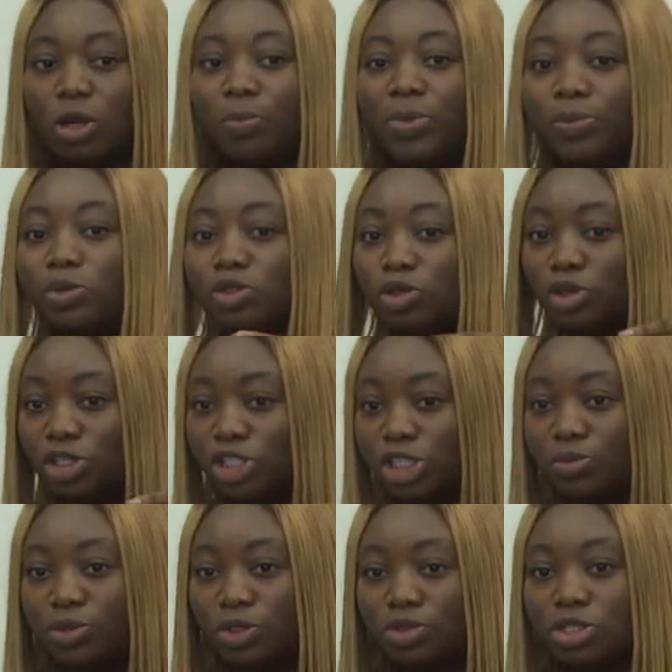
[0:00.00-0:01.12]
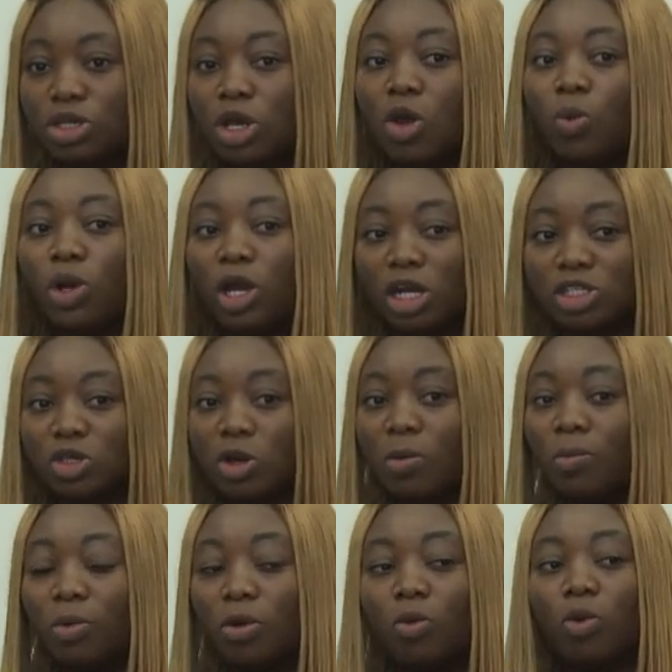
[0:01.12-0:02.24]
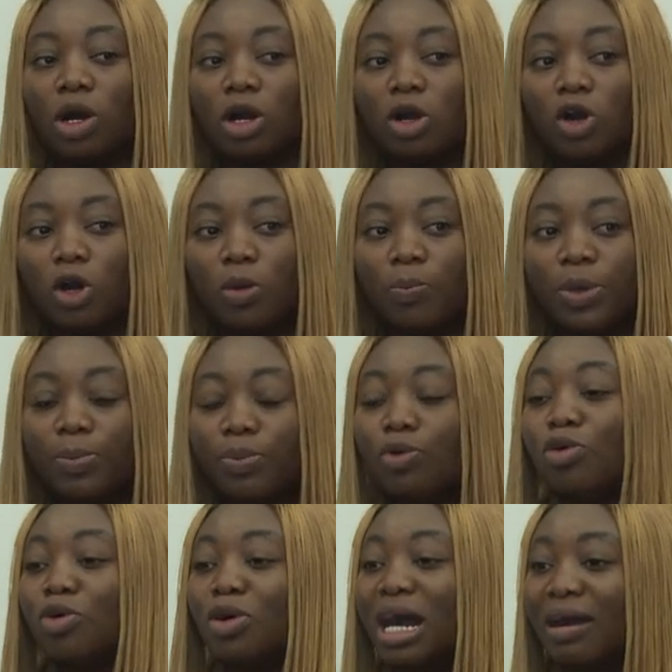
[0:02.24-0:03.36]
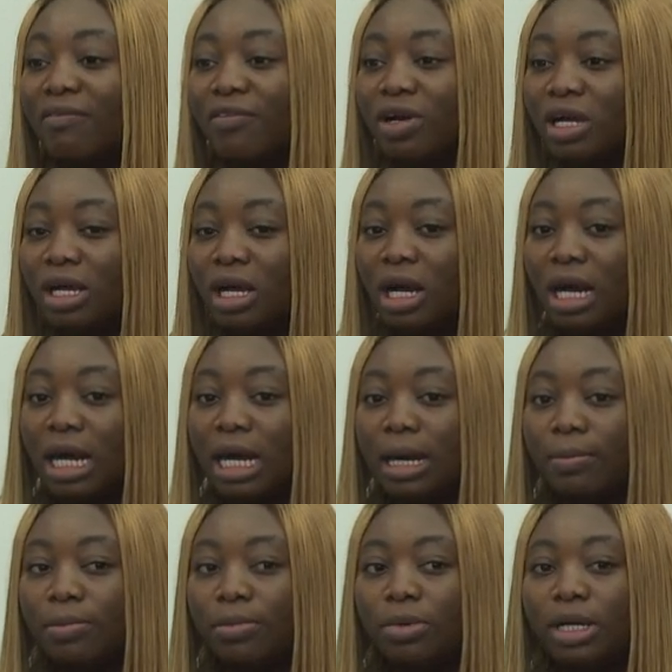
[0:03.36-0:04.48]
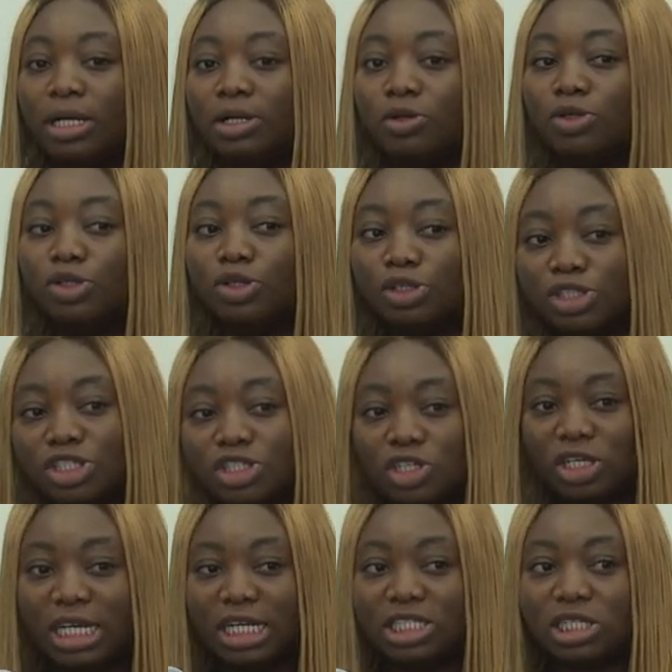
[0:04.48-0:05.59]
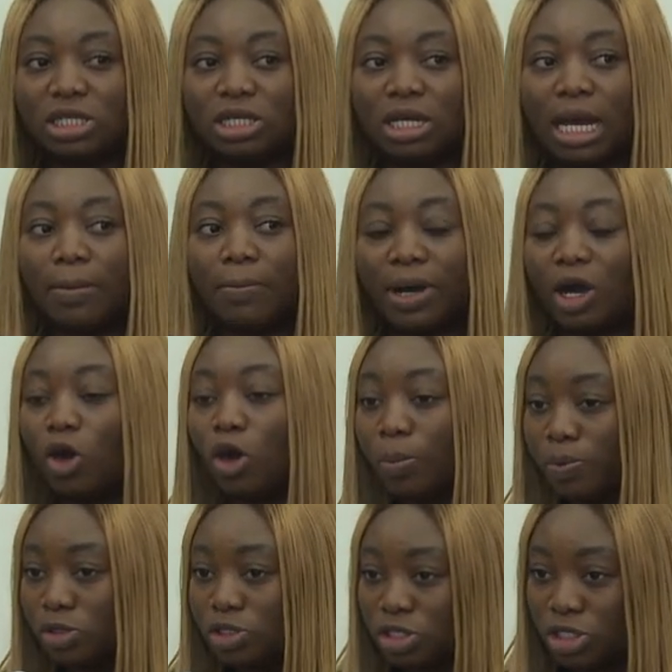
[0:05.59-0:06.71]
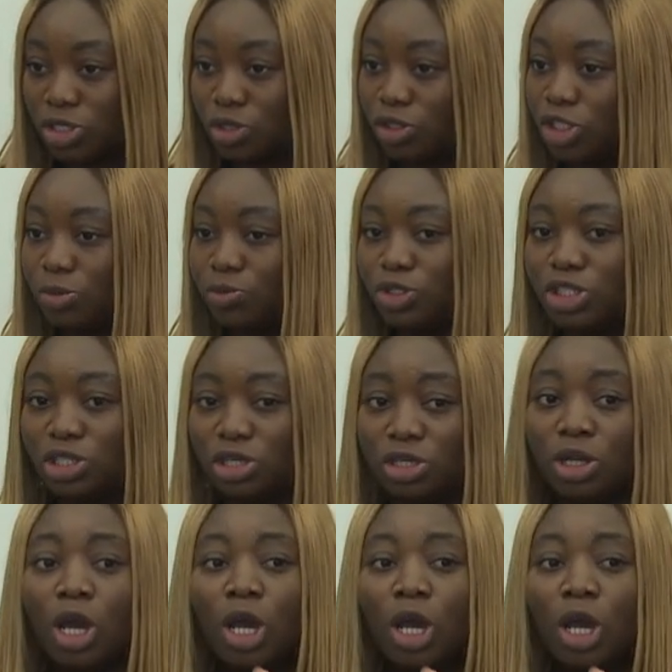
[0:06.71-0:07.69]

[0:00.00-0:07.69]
people to contribute, we also welcome people who have um, good knowledge about open source contribution,